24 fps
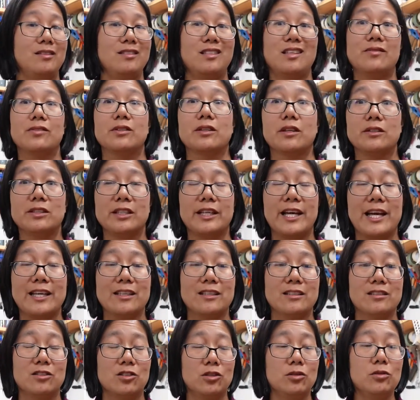You're never going to get
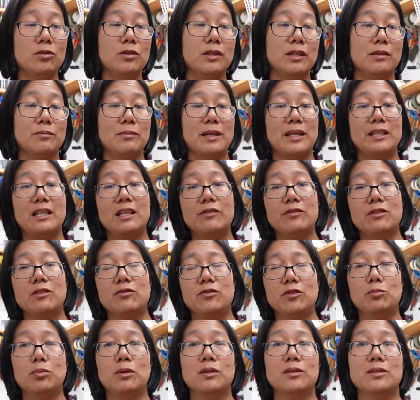to them, and even if
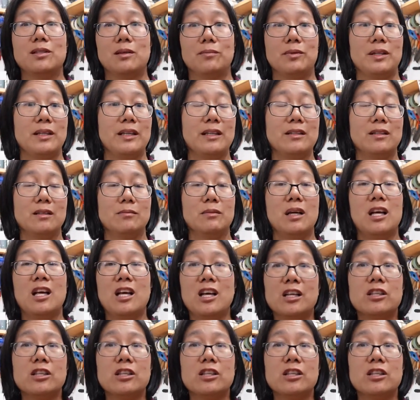you put something in them,